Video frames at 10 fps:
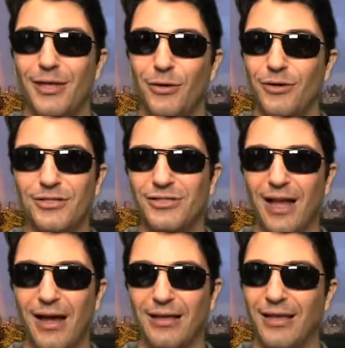You're
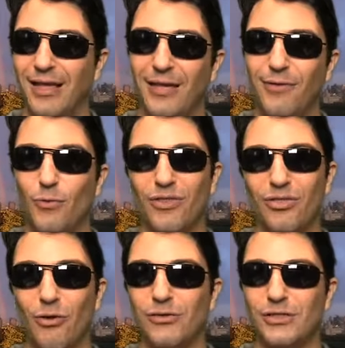stuck, even with
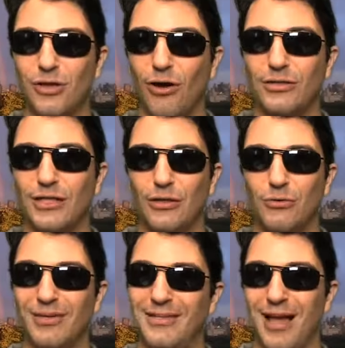those charging
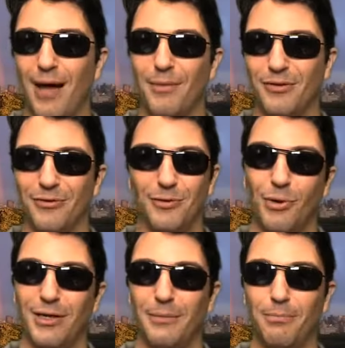you nominal
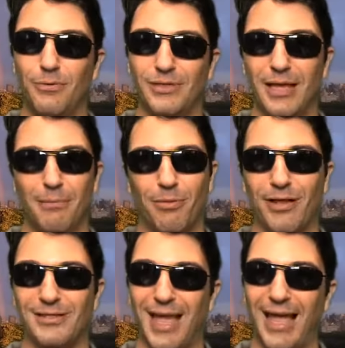20%
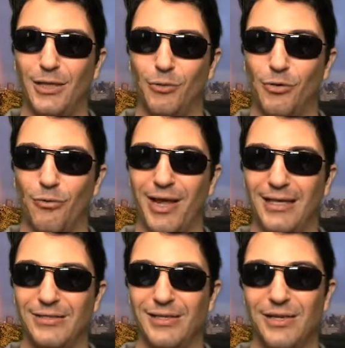plus annual
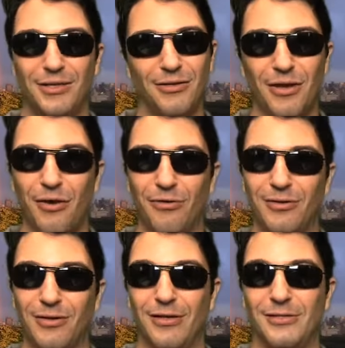rates. You know,
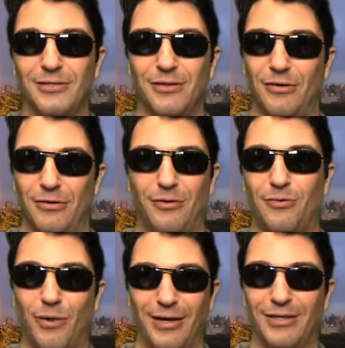because your
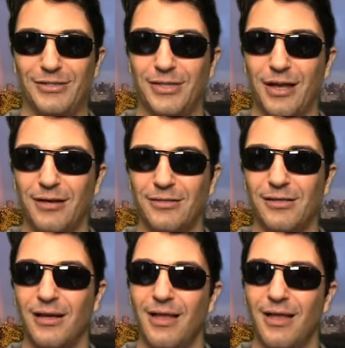credit sucks.